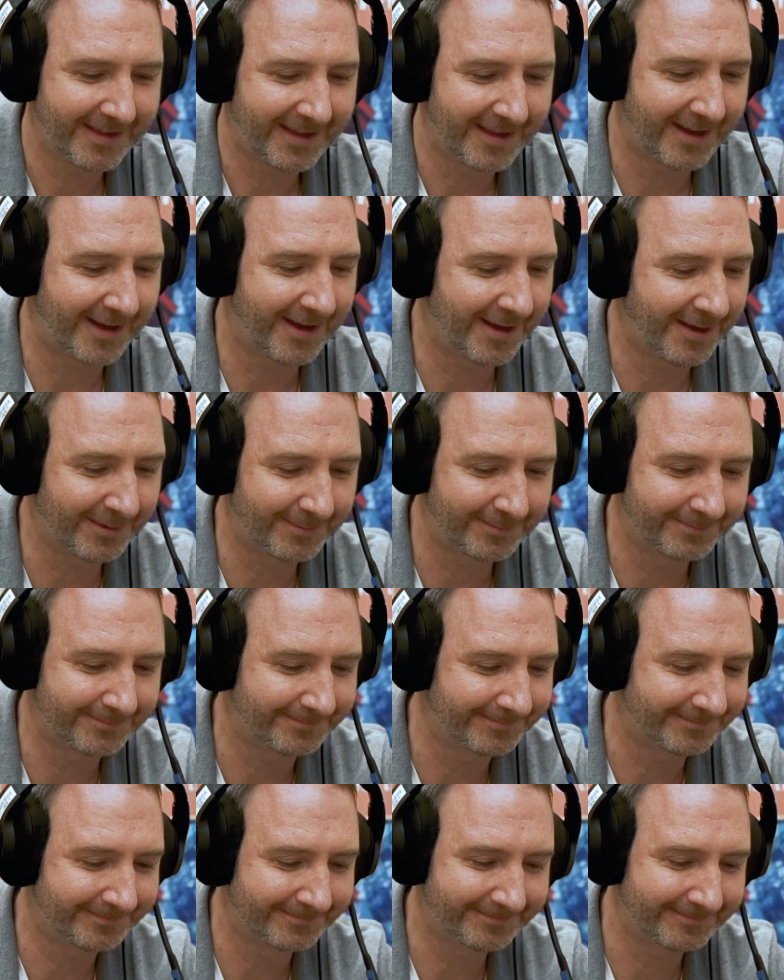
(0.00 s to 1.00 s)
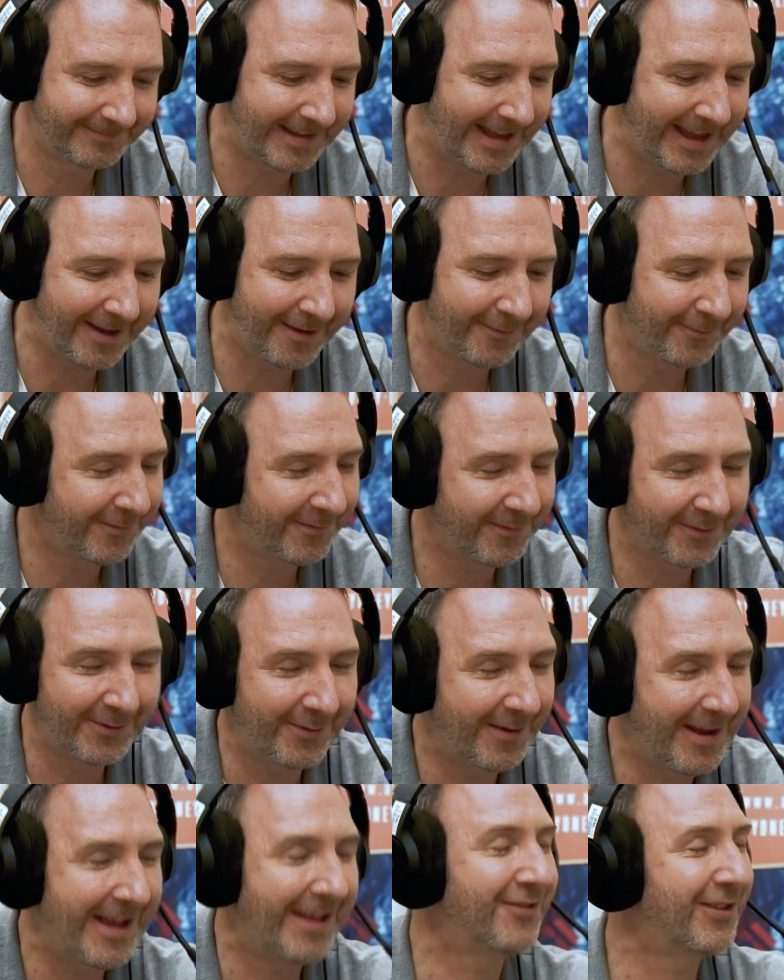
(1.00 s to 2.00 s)
um, have
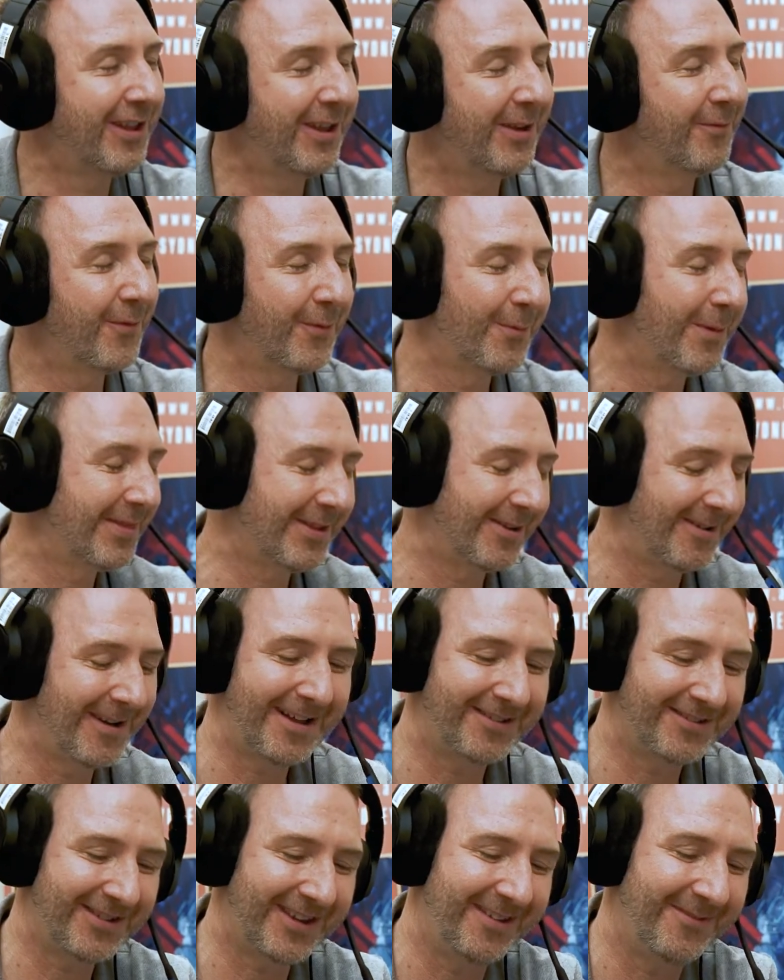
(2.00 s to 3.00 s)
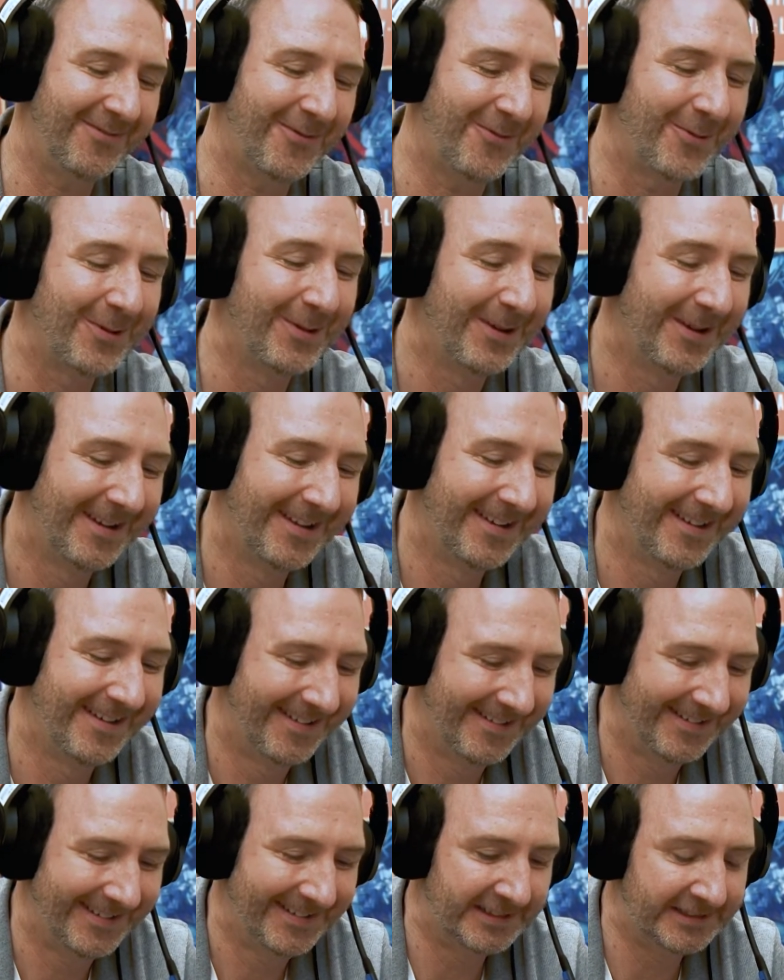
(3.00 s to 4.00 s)
they're asking for what they're asking for
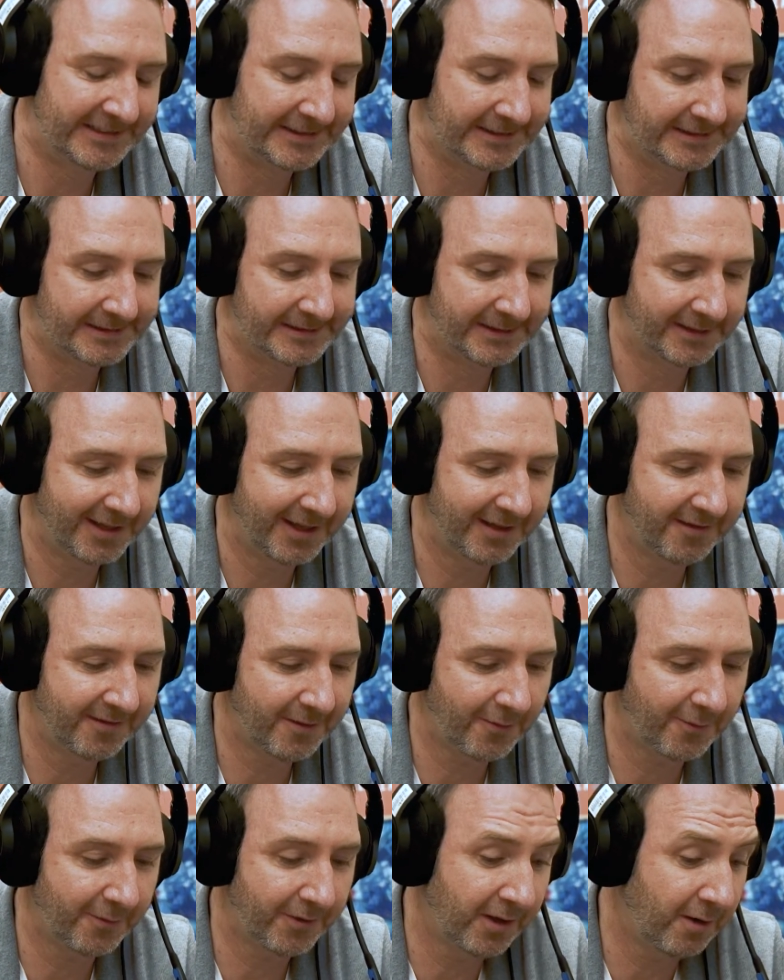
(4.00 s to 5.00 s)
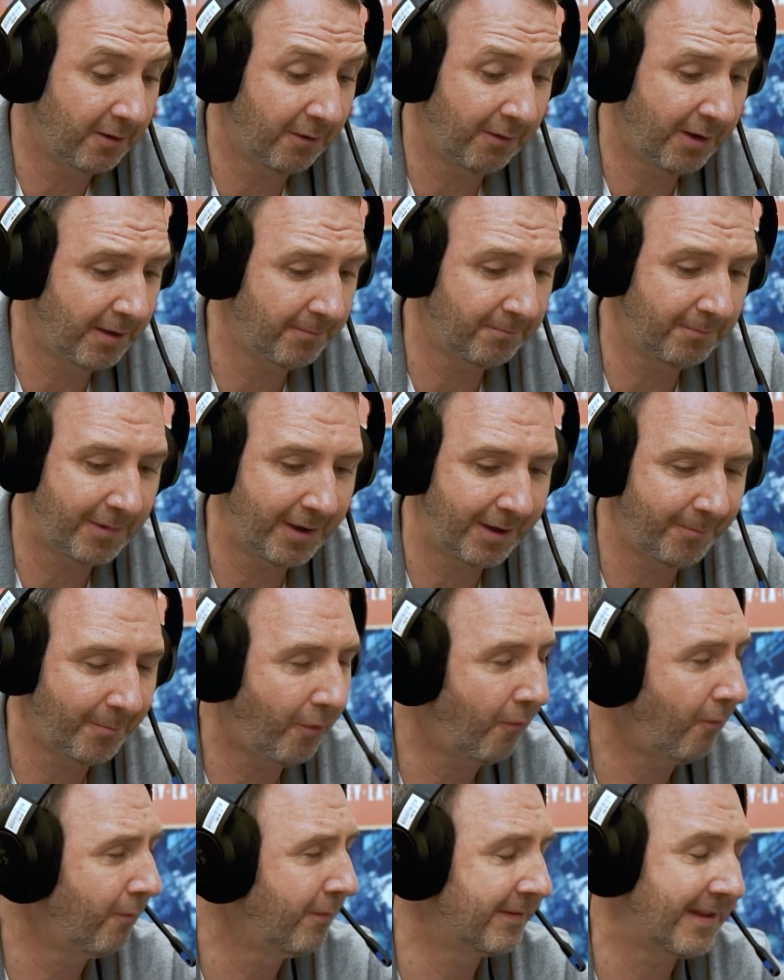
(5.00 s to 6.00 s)
uh, and so you know i'm i'm
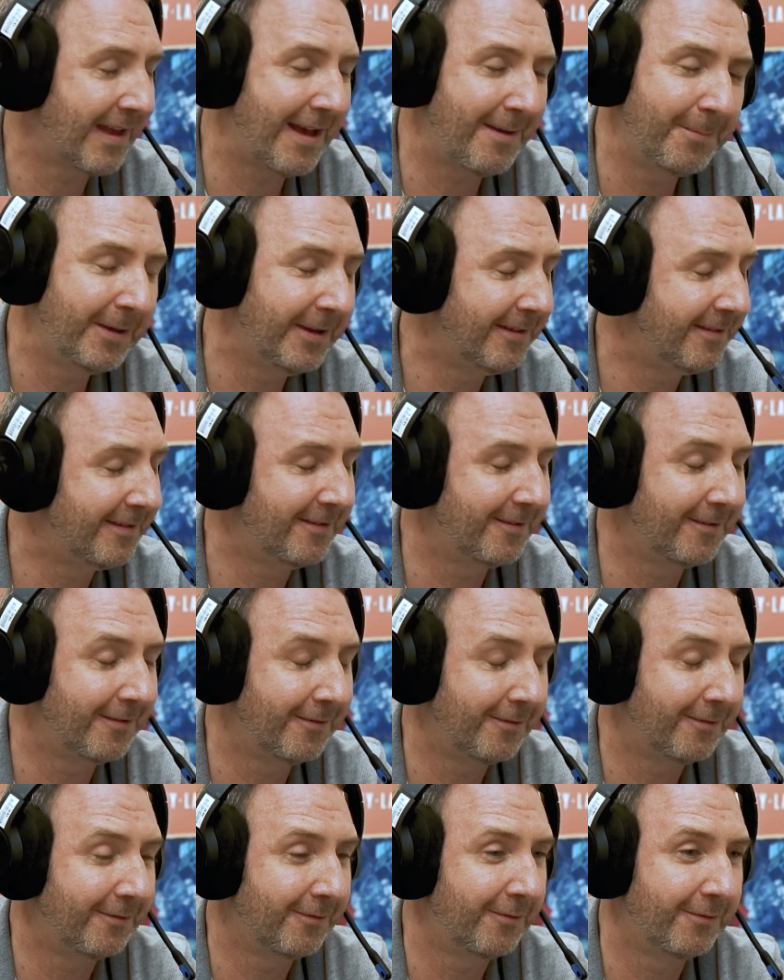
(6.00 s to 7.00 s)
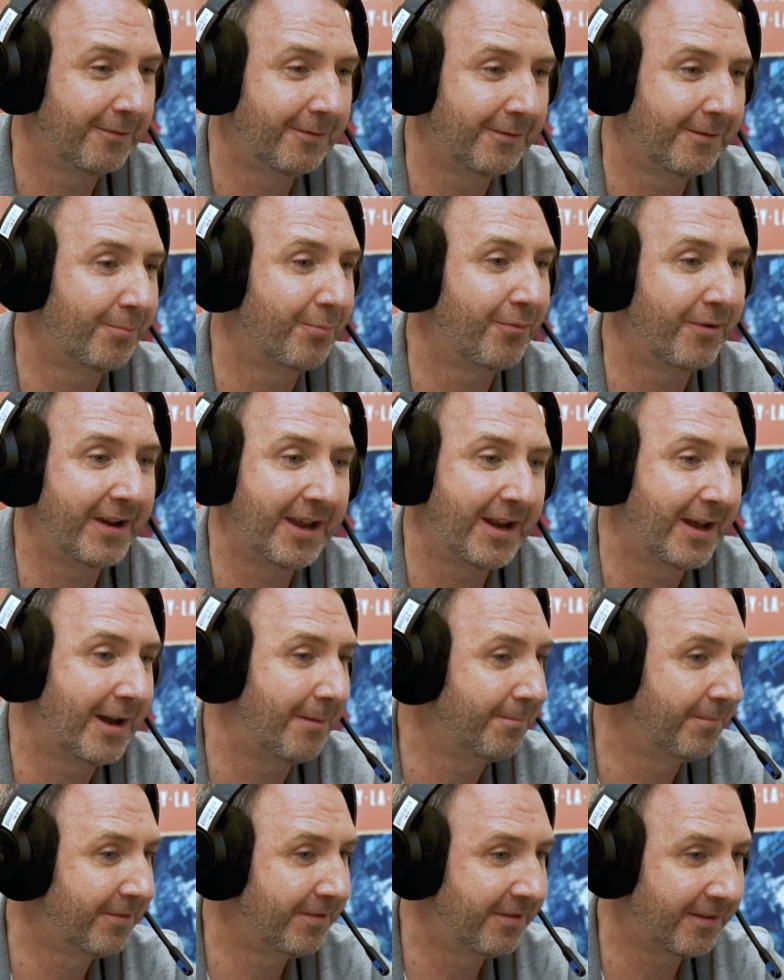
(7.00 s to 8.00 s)
always happy to to bring it
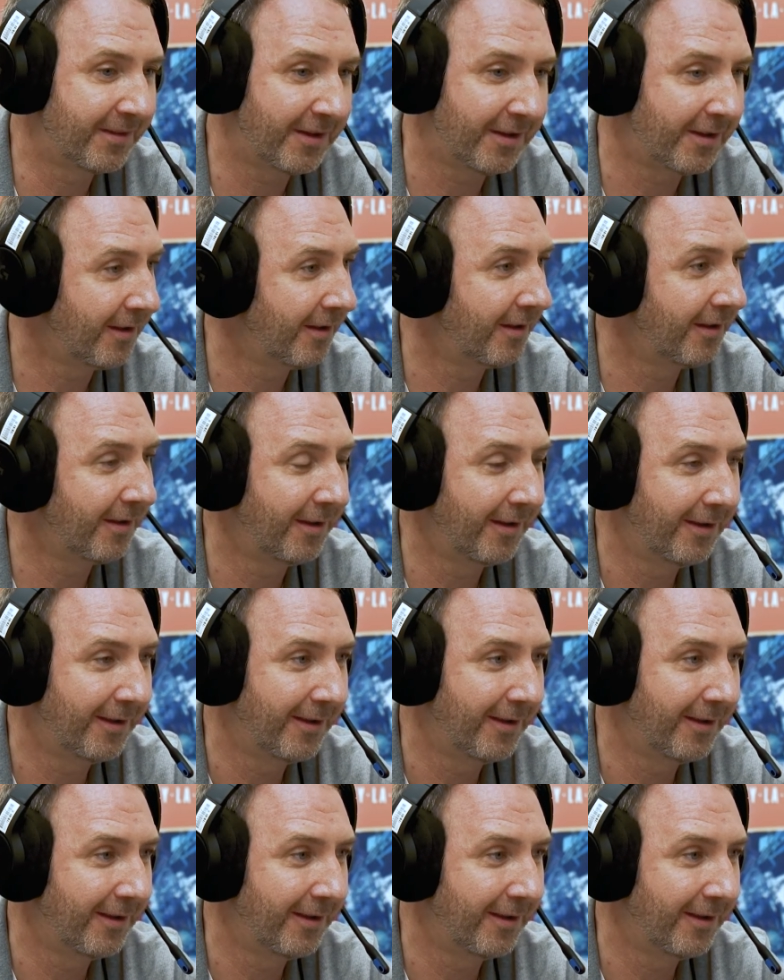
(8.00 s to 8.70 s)
up to the